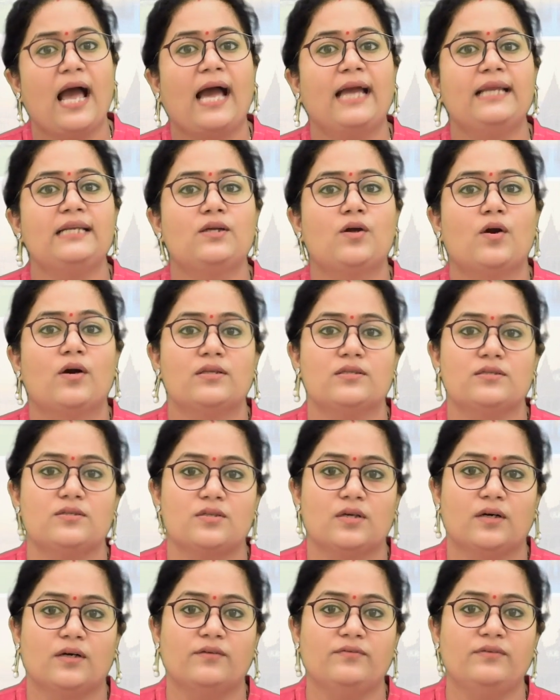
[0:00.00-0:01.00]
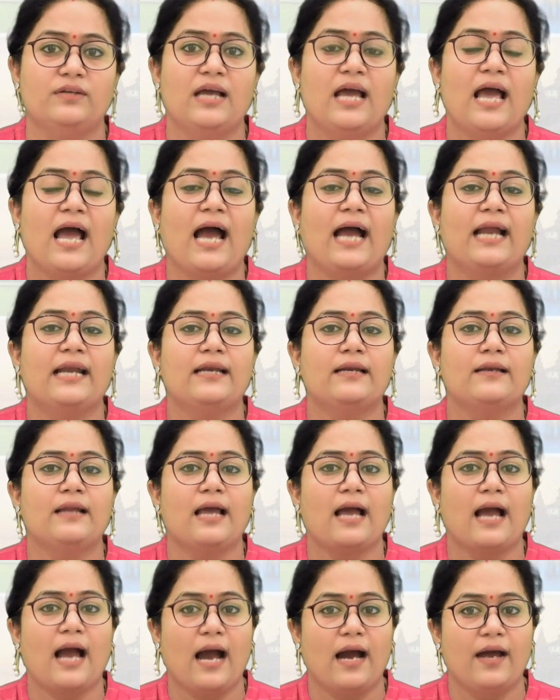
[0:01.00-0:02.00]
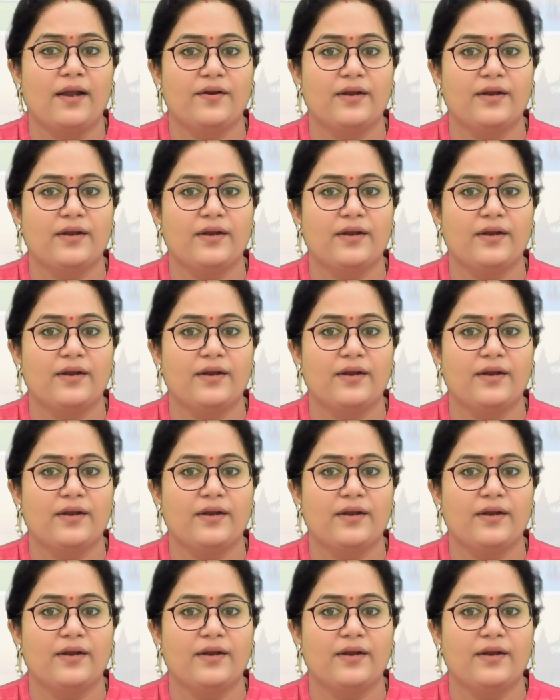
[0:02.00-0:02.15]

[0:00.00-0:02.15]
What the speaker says: and conserved and are